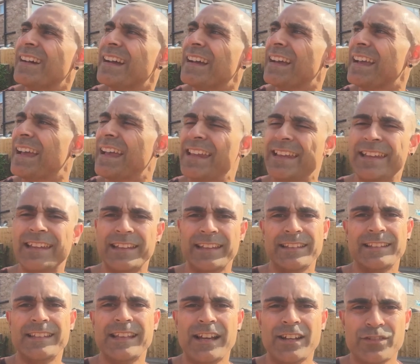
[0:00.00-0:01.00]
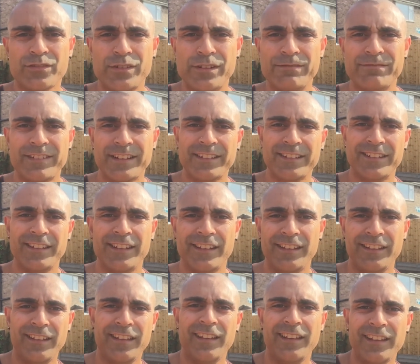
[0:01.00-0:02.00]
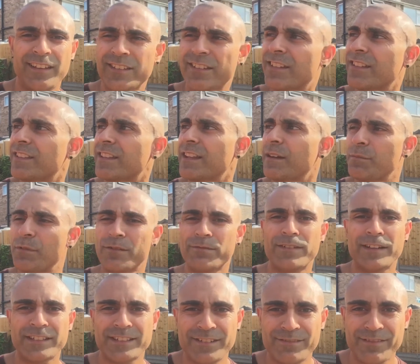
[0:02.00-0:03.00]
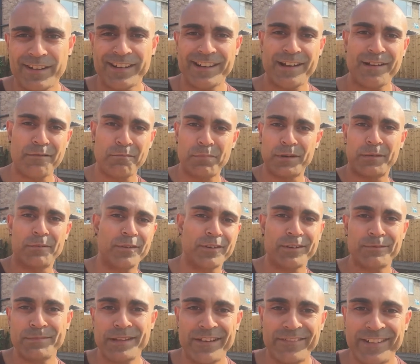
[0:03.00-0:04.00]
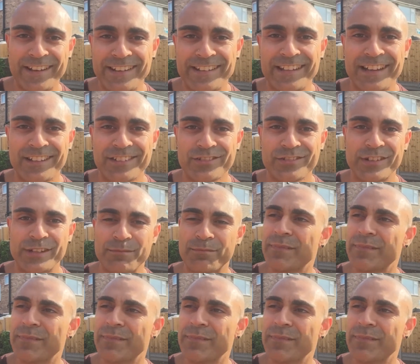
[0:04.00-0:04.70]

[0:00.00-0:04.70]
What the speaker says: Hey, the ice cream van's here. It's a good thing I'm not fasting right now, but I'm not going to be having any ice cream.